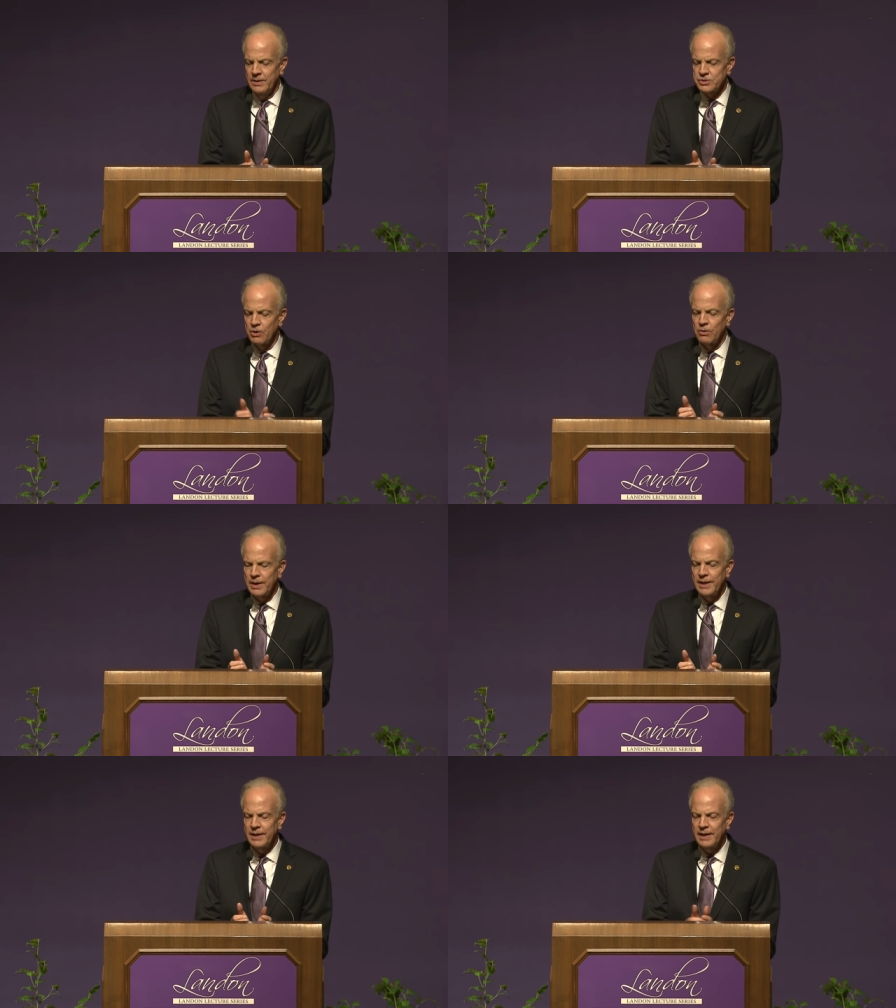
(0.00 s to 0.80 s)
So
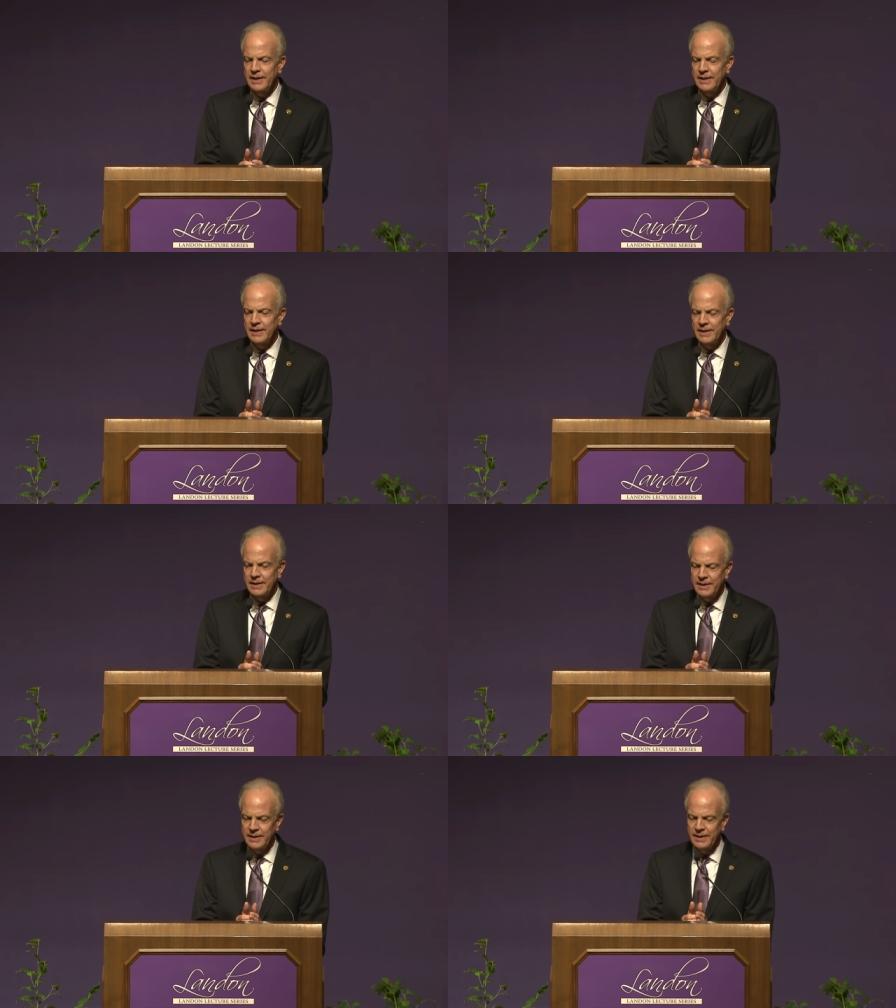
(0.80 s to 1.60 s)

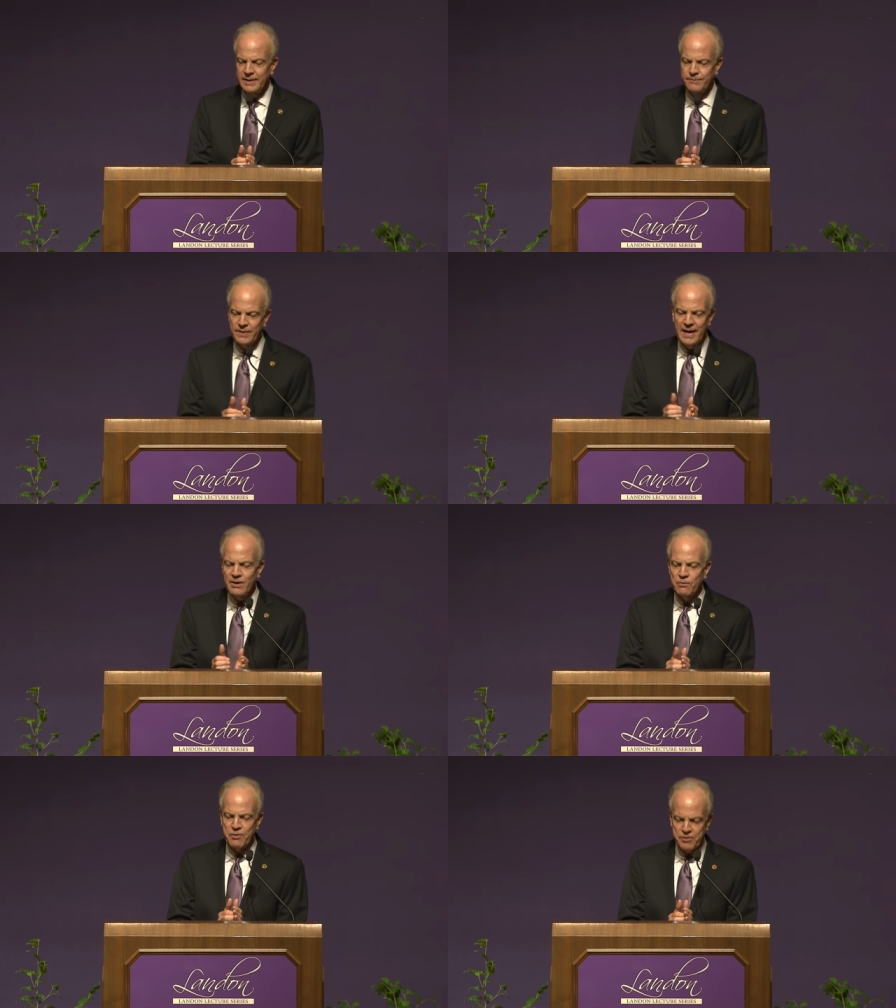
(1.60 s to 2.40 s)
I
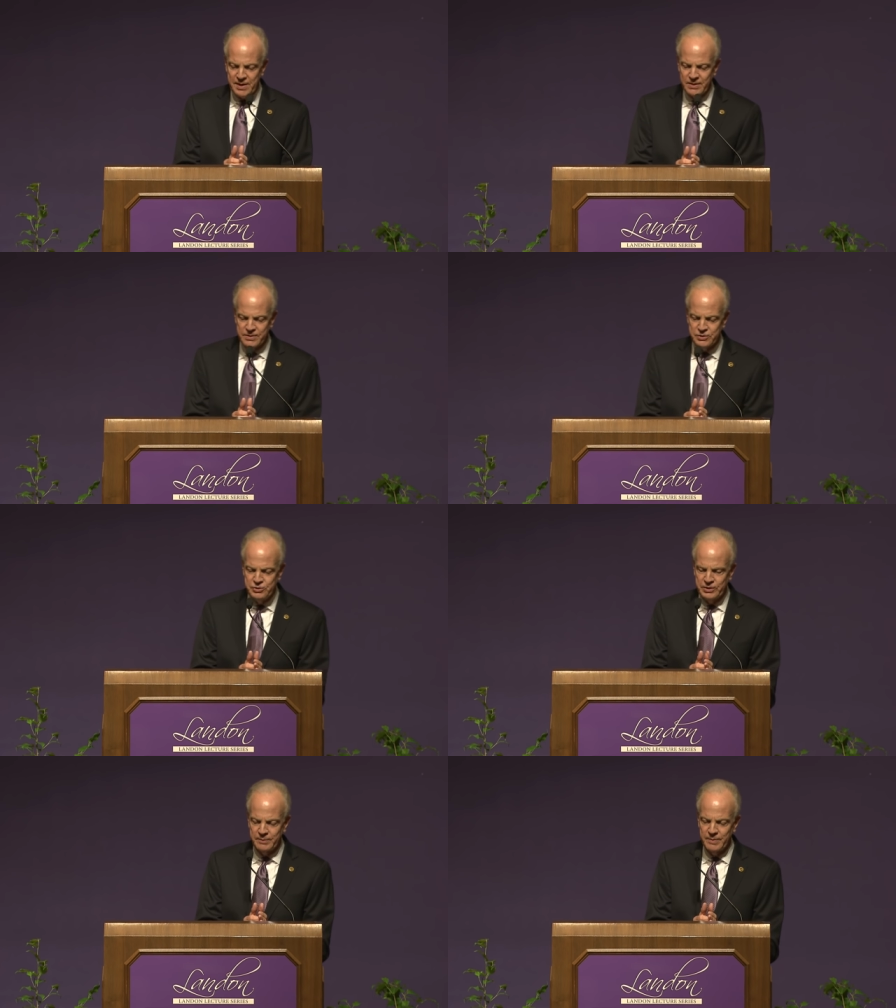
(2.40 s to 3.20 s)
don't think that
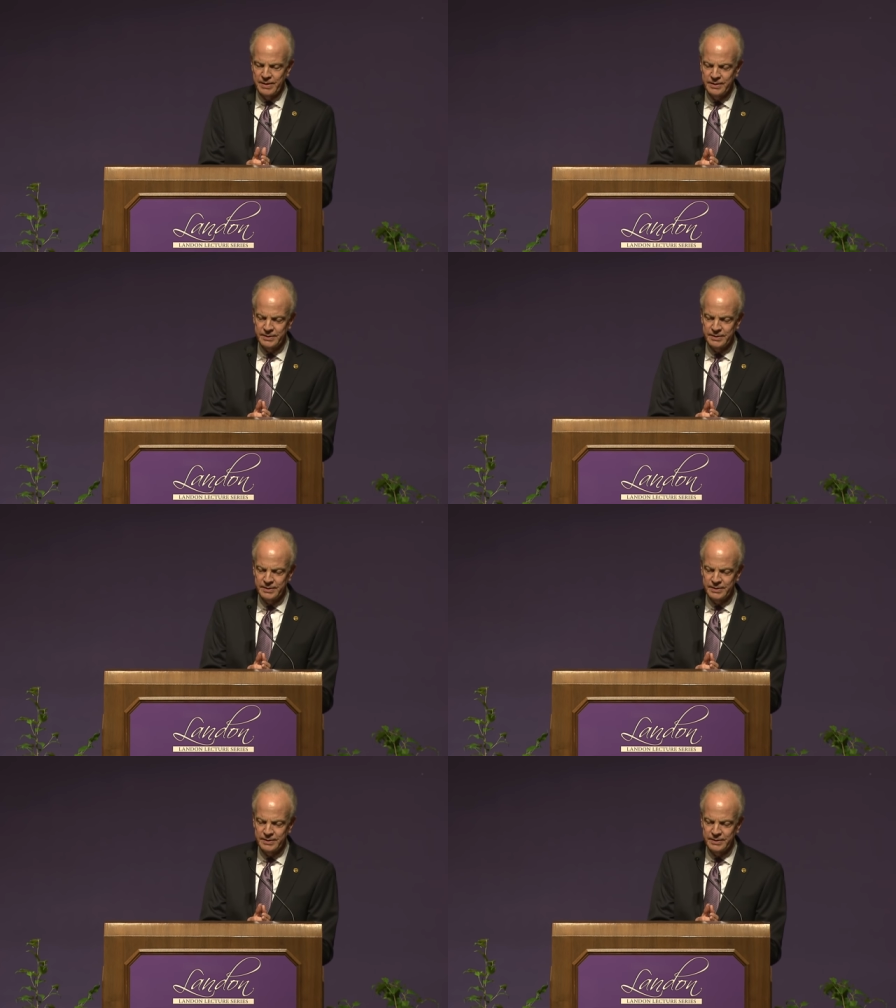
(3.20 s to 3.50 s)
you can, I